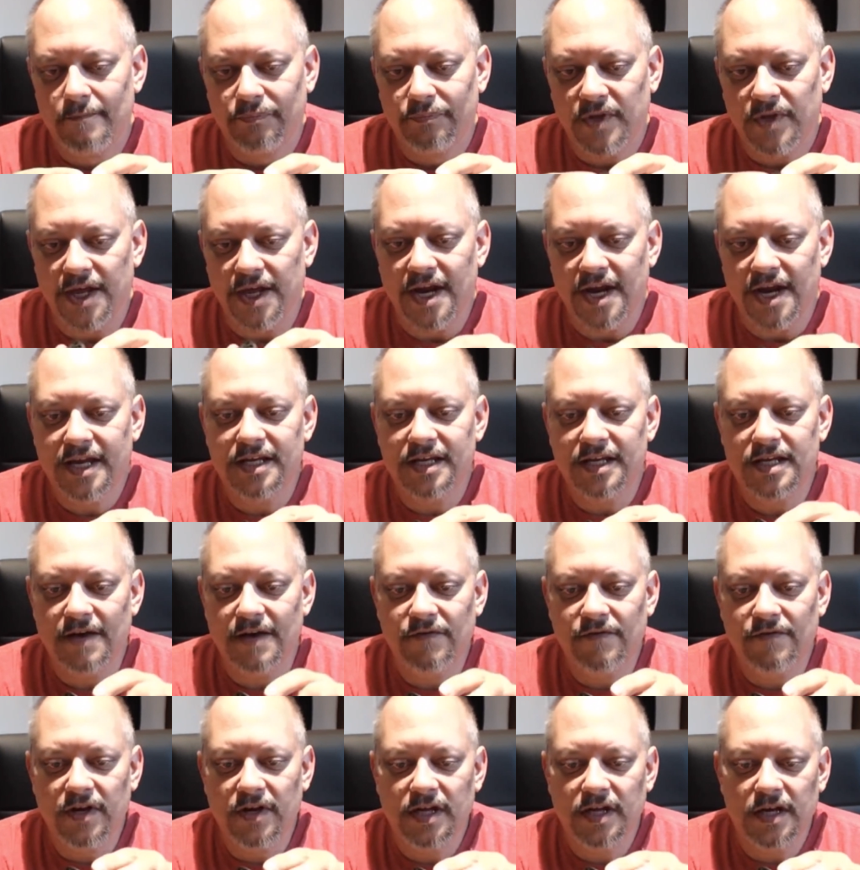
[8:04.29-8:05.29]
And I could
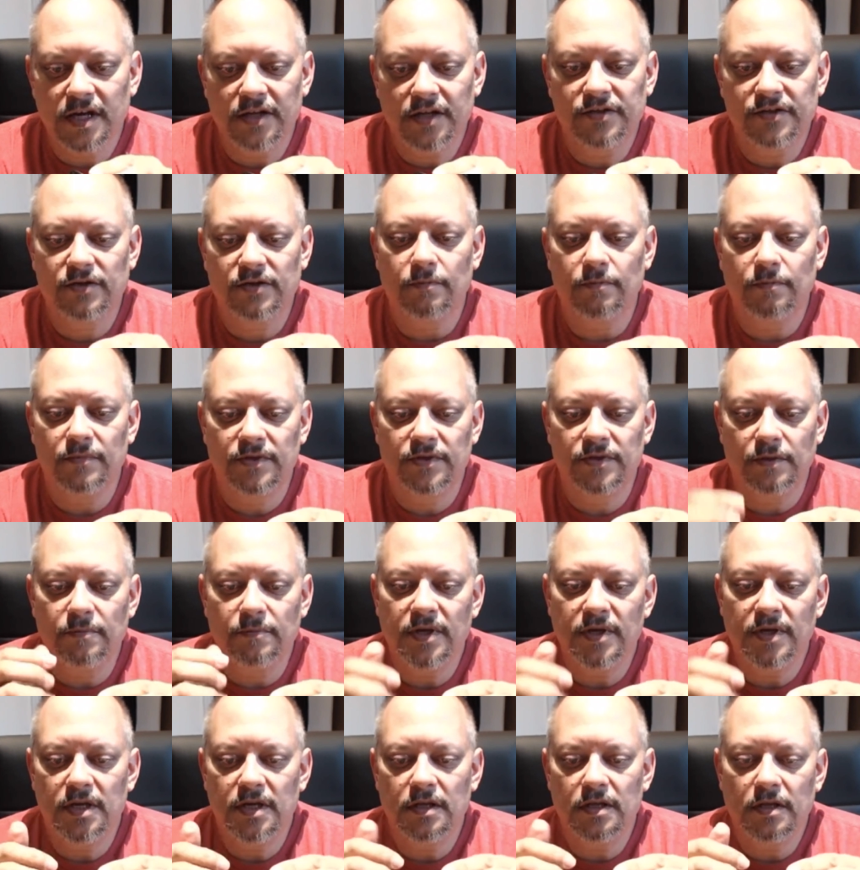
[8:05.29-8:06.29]
never get it to
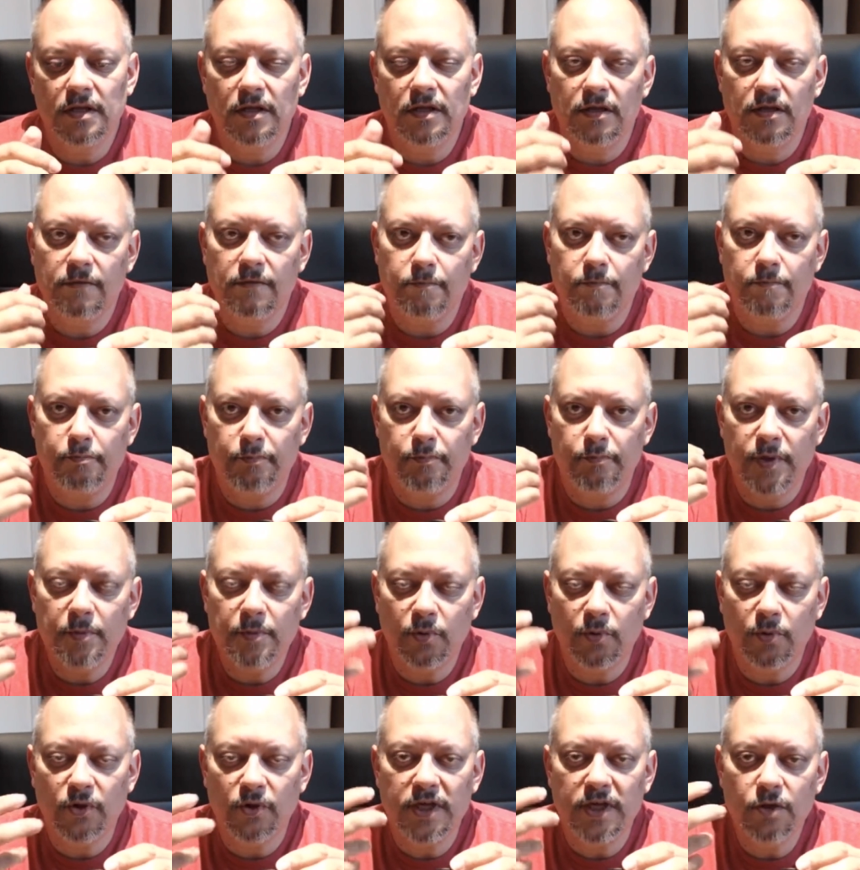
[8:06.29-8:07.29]
me,
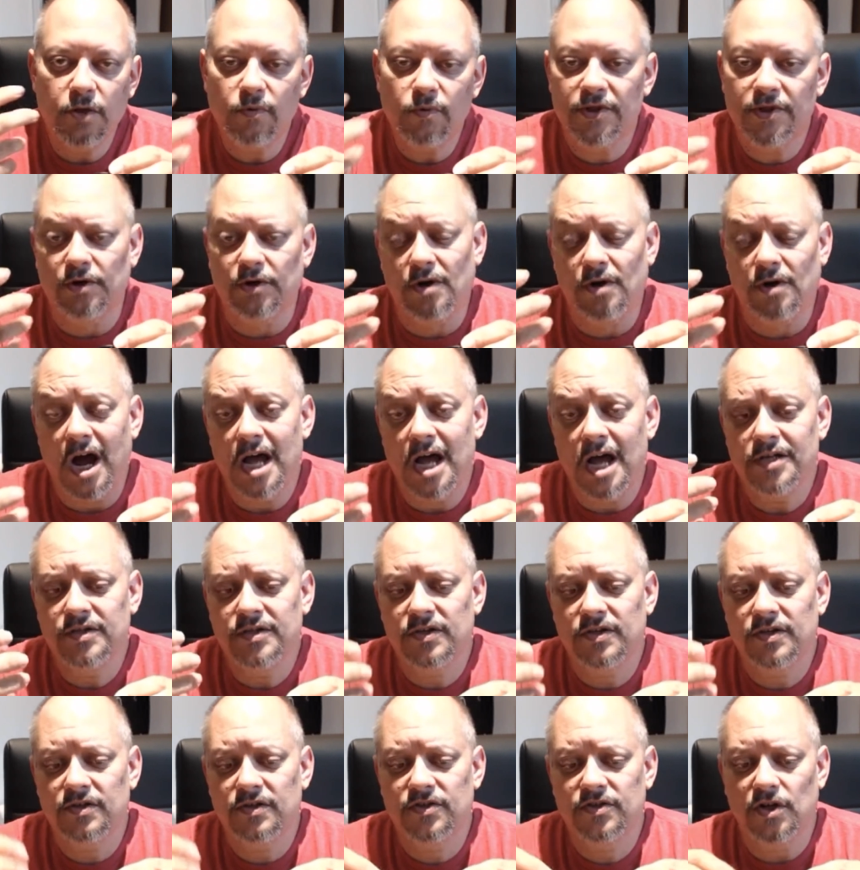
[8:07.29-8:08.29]
people eat with their eyes.
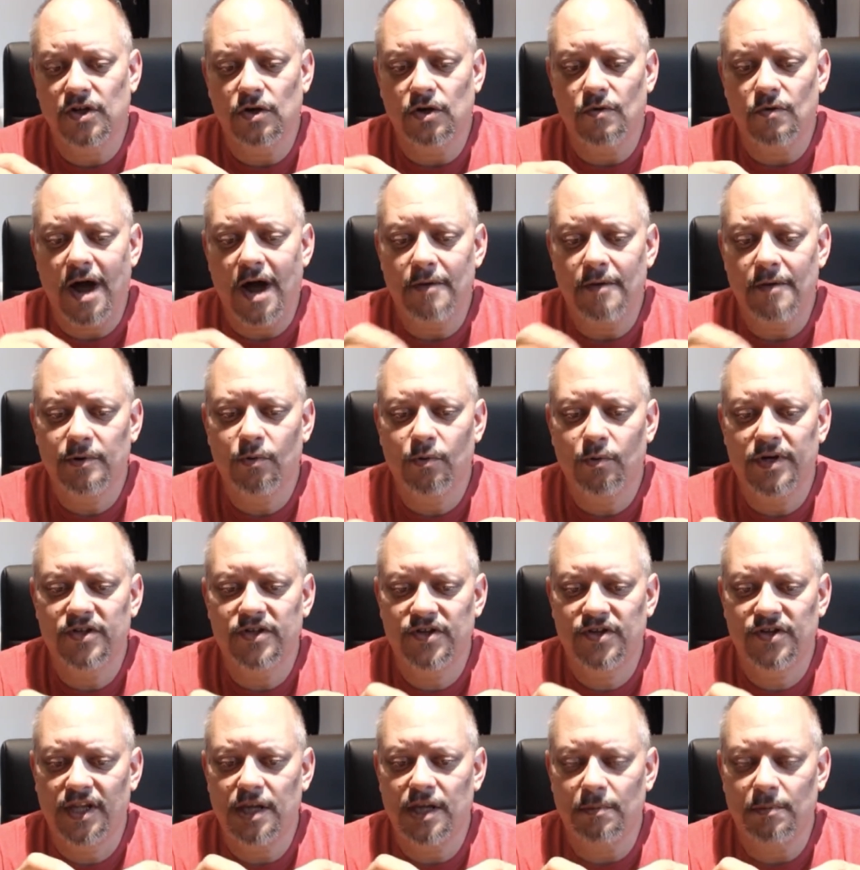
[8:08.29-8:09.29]
So I would want to
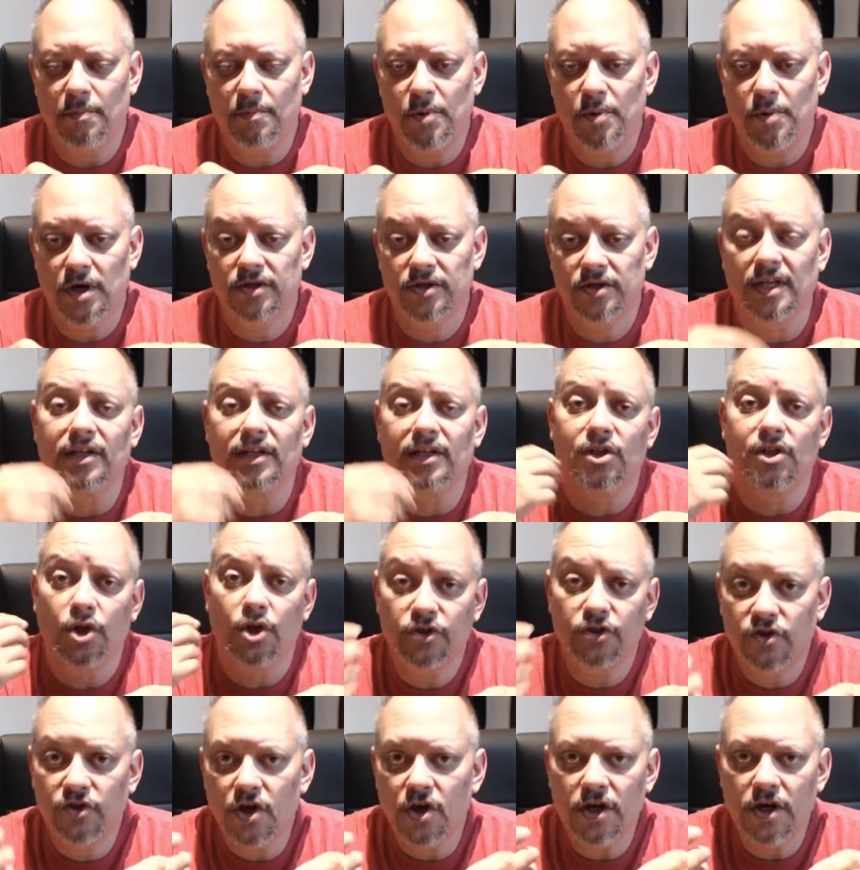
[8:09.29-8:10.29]
send them a part that
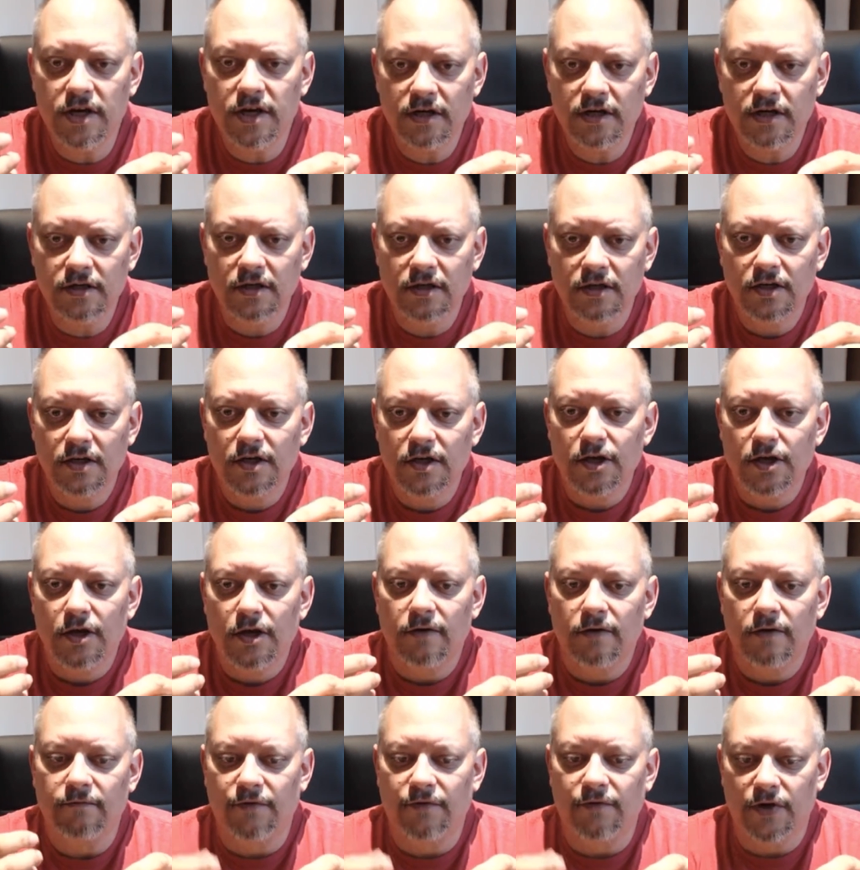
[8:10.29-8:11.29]
looked good
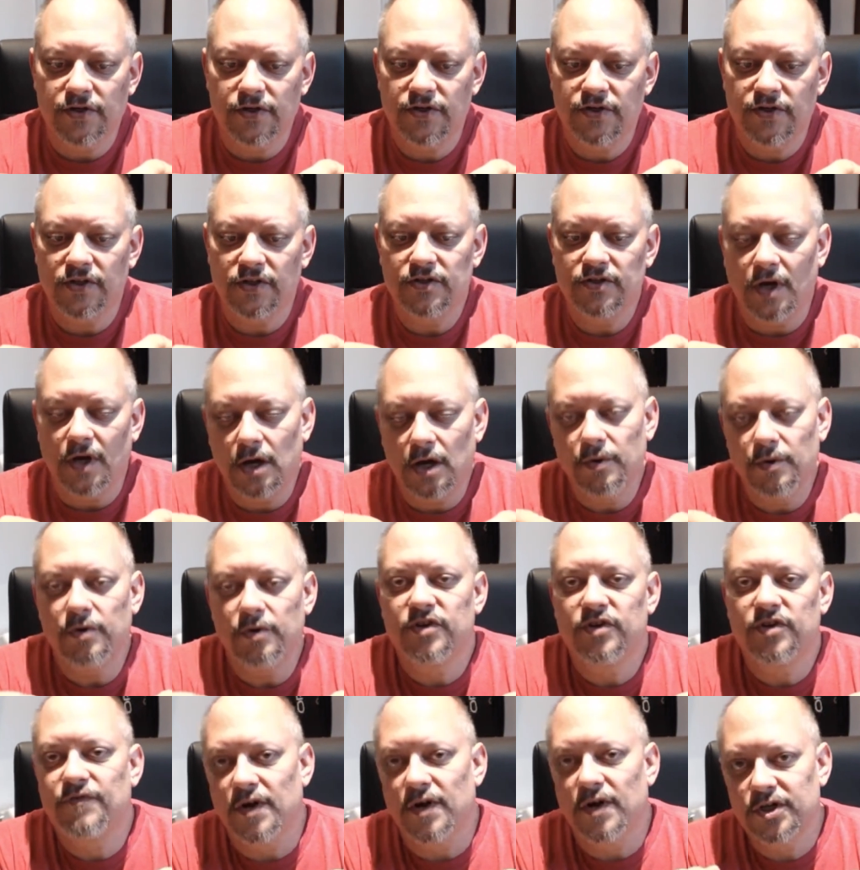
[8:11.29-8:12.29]
versus, oh, it
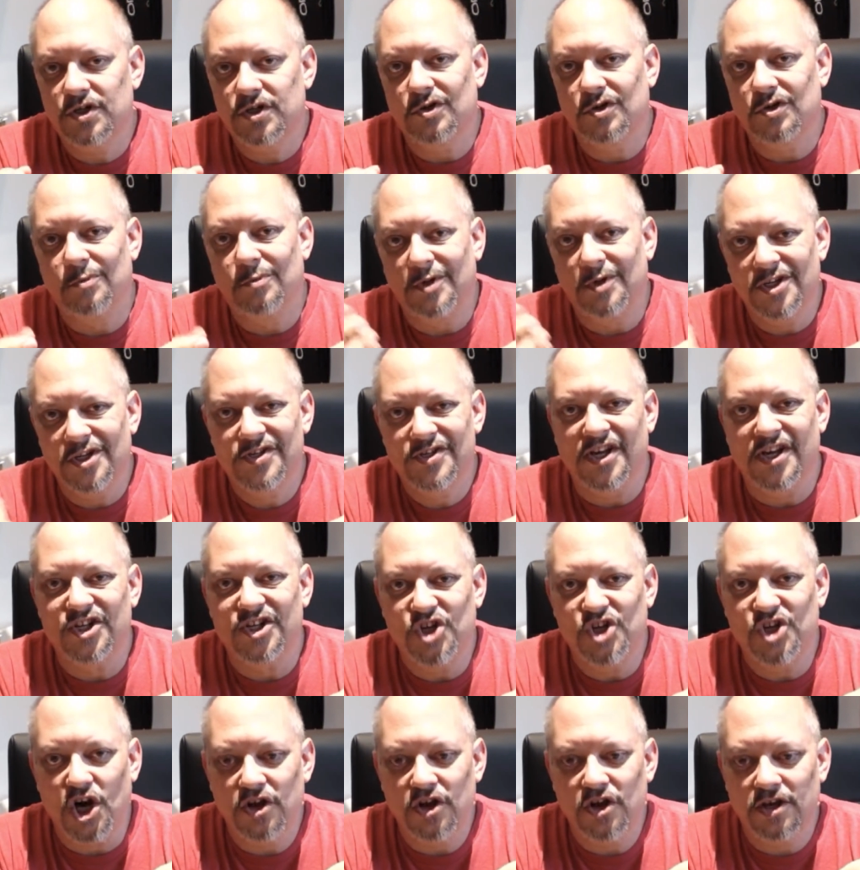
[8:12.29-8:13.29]
was functional, but looks like
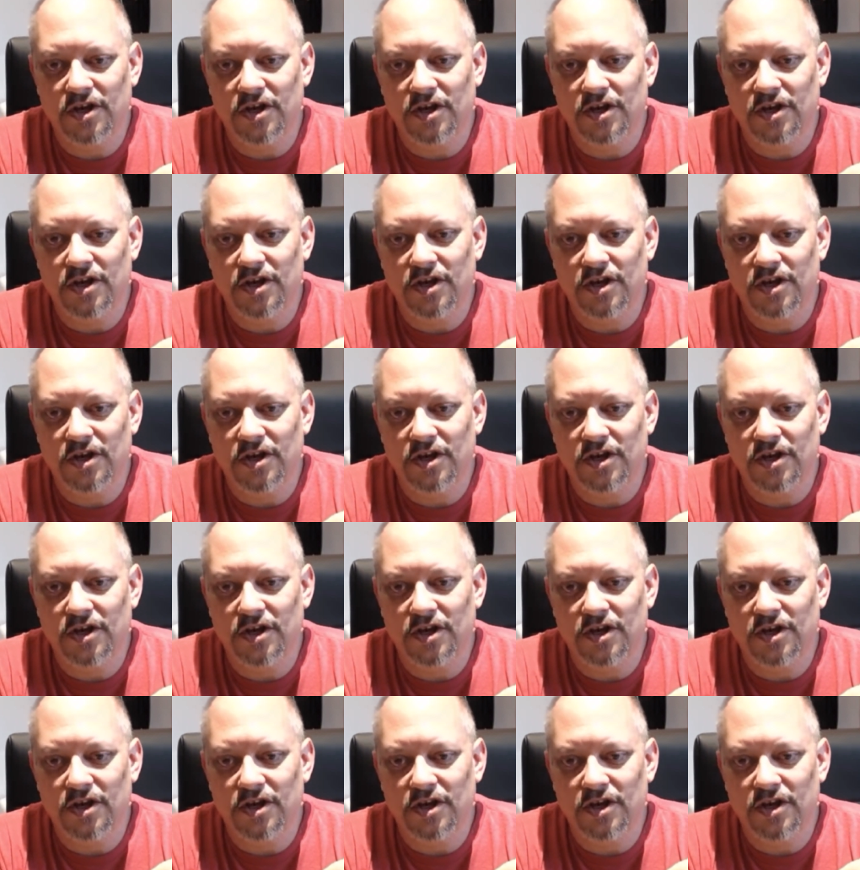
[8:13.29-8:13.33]
junk.